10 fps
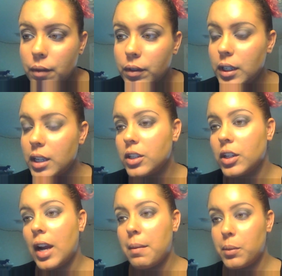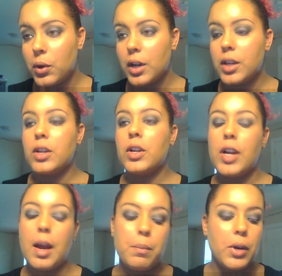If you need to grab more, you can
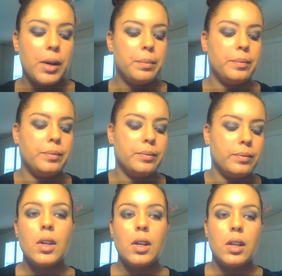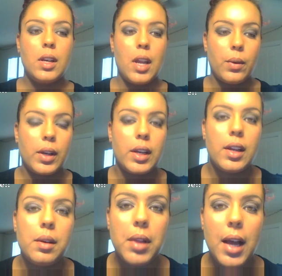grab more. Now we're going
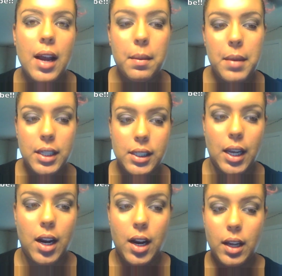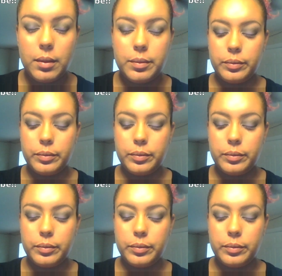to apply our mascara.